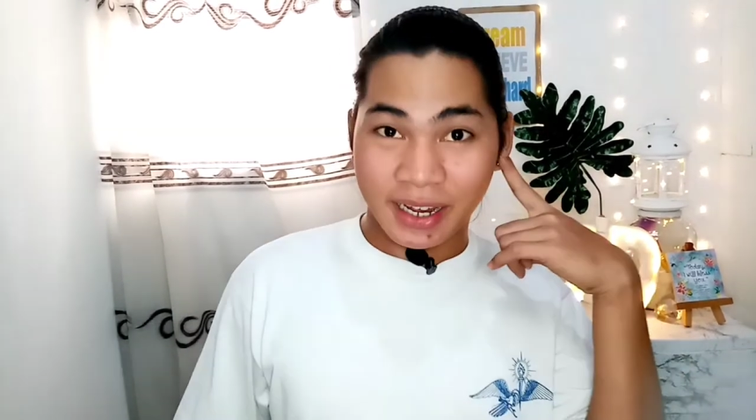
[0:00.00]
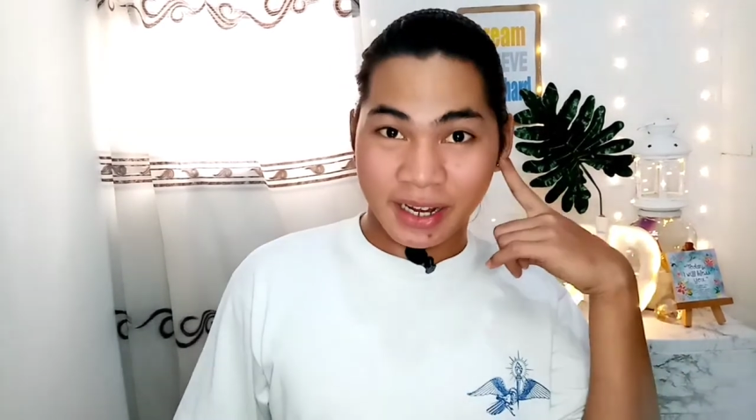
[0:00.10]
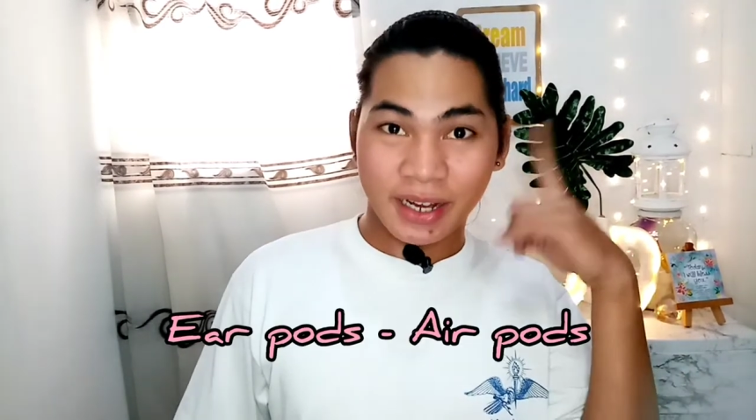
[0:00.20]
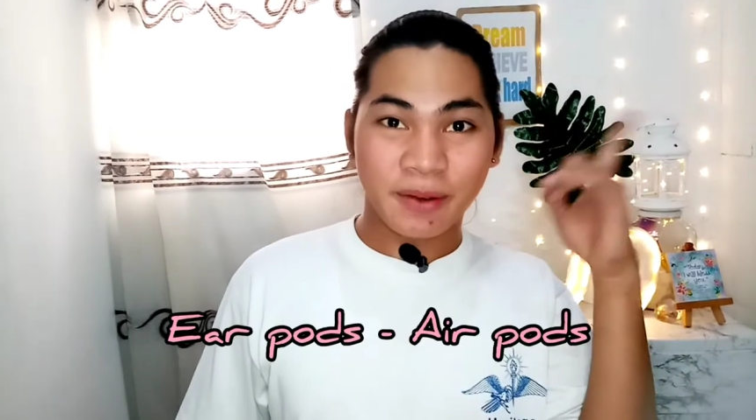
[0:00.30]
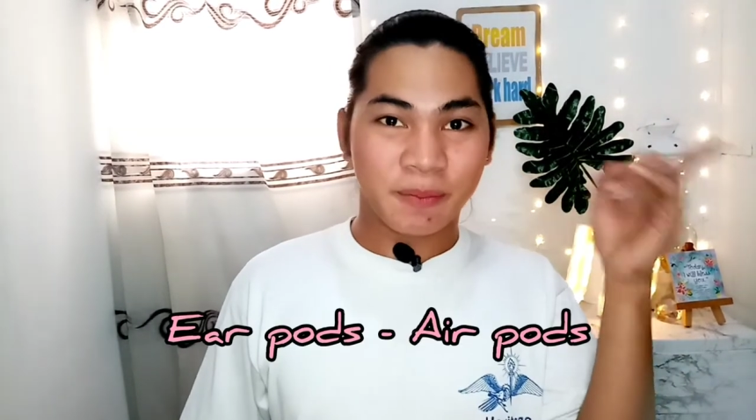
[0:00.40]

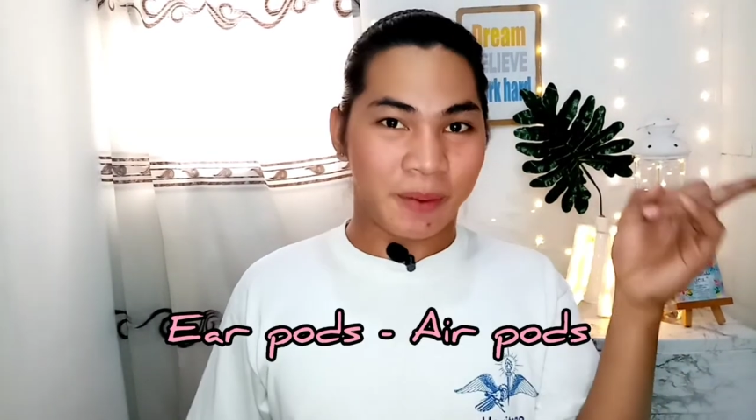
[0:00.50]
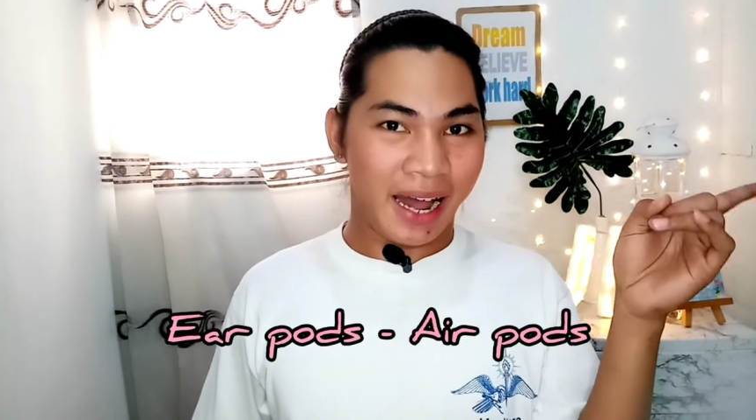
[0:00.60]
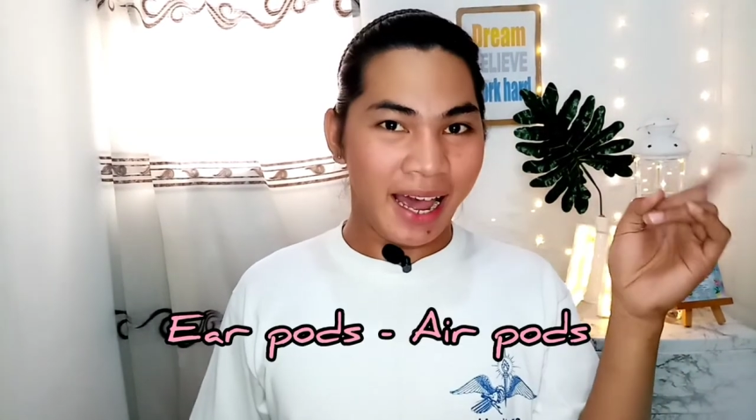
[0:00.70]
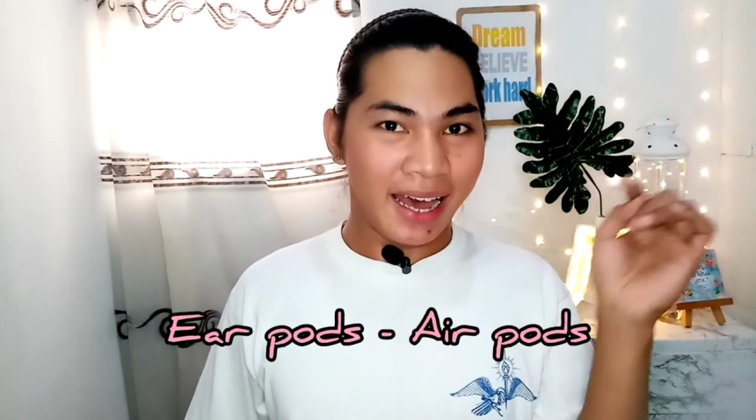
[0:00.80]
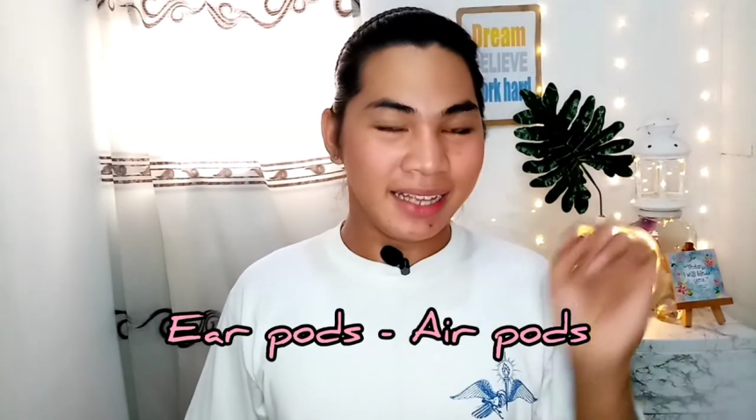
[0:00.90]

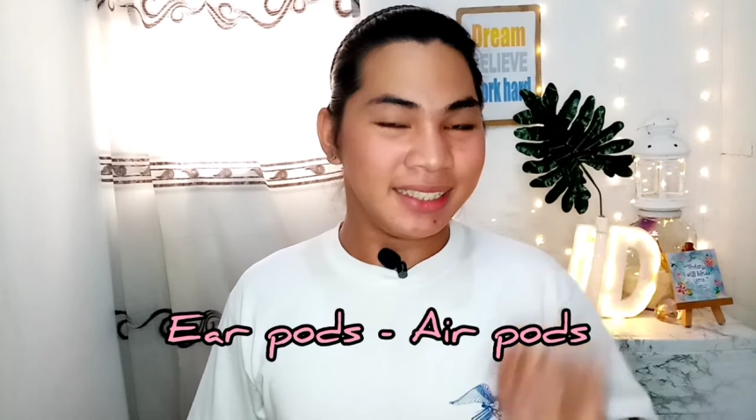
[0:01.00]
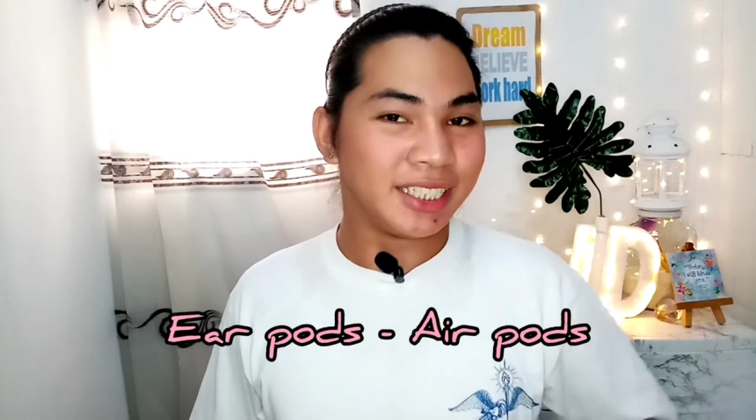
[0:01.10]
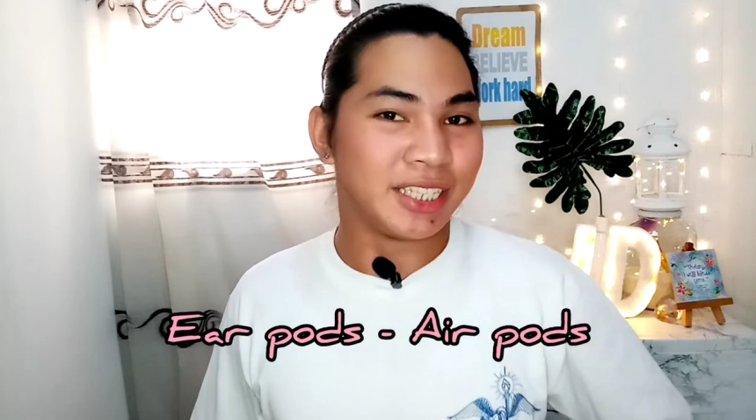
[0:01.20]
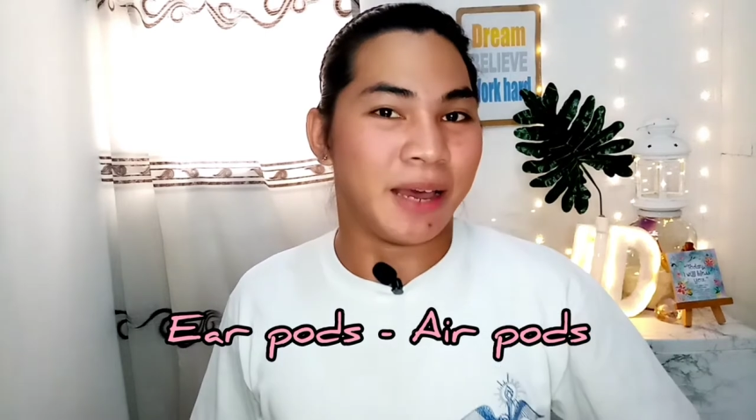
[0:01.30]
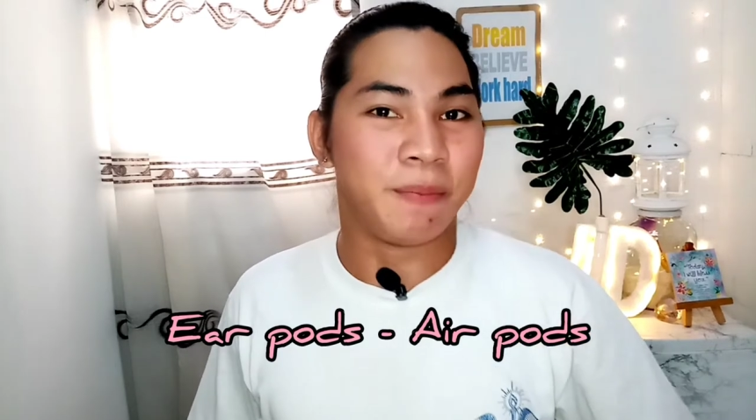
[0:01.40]
earpods sa
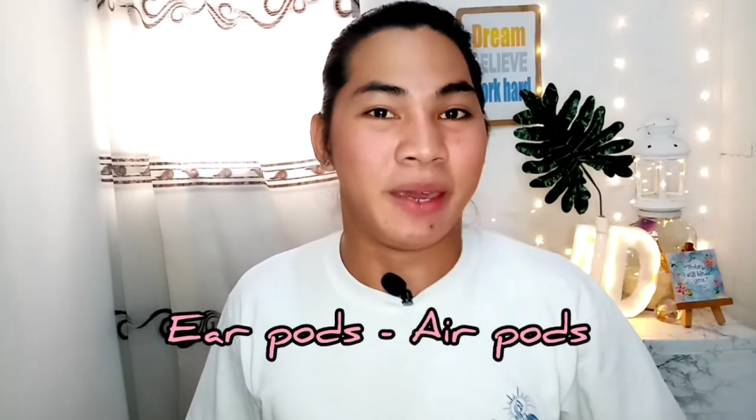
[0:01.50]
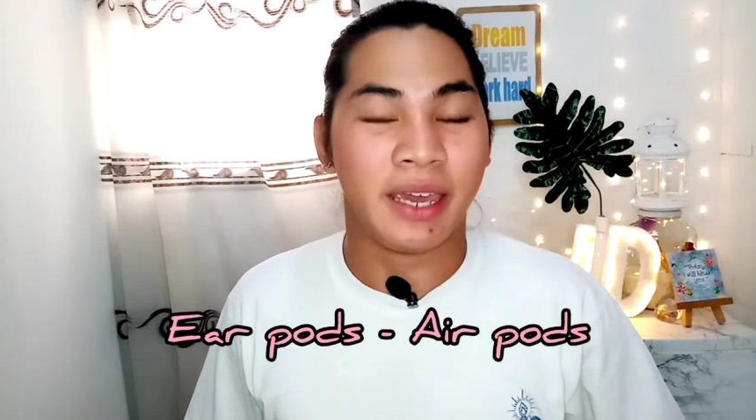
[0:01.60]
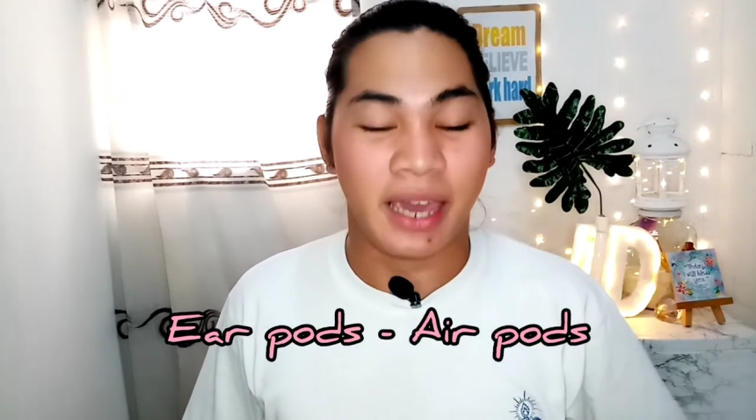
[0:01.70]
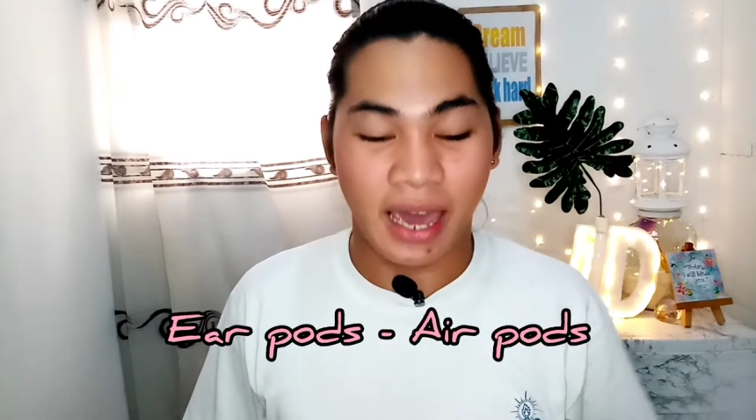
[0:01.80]
Shopee.